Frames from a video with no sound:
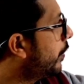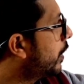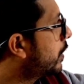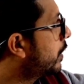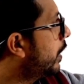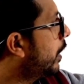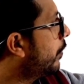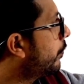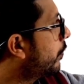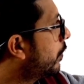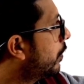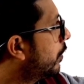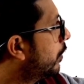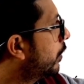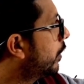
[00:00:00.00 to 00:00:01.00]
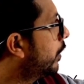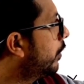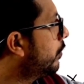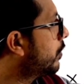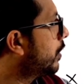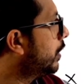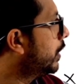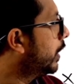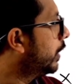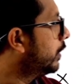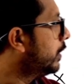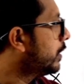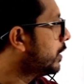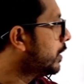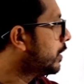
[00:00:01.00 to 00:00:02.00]
x graph. Can you see that
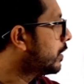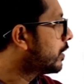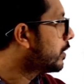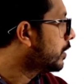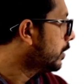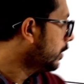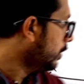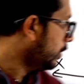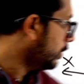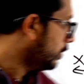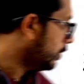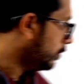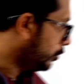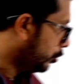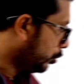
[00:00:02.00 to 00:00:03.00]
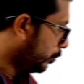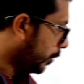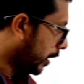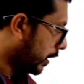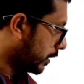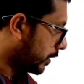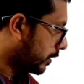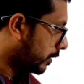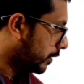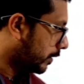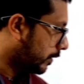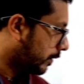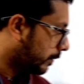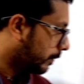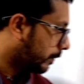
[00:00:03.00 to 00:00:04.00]
this is two parts?
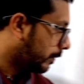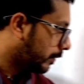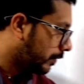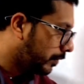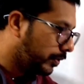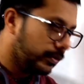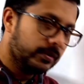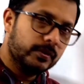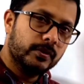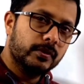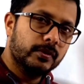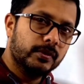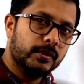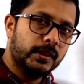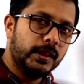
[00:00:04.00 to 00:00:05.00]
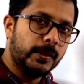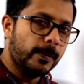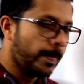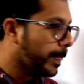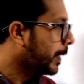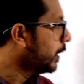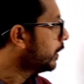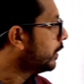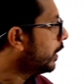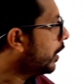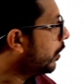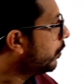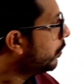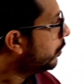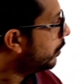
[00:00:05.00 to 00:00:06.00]
Okay,
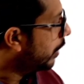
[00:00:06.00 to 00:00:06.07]
now,